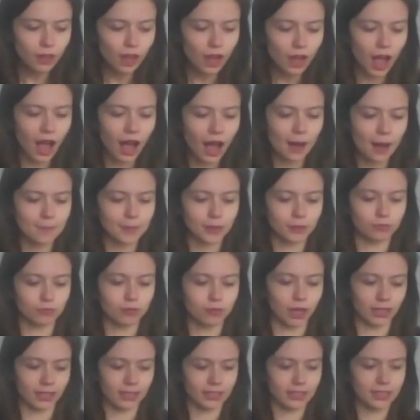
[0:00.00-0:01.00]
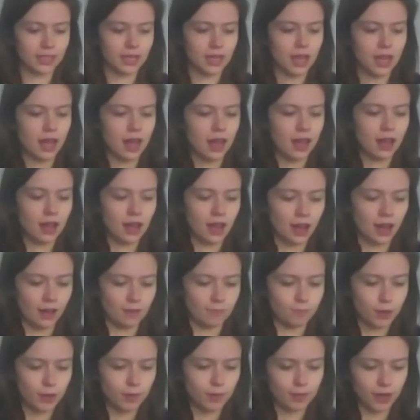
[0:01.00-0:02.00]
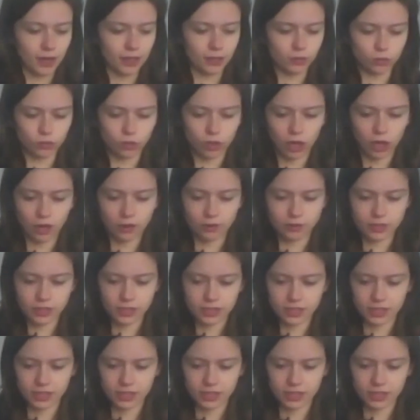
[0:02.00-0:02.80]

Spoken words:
Right, I've put mine all close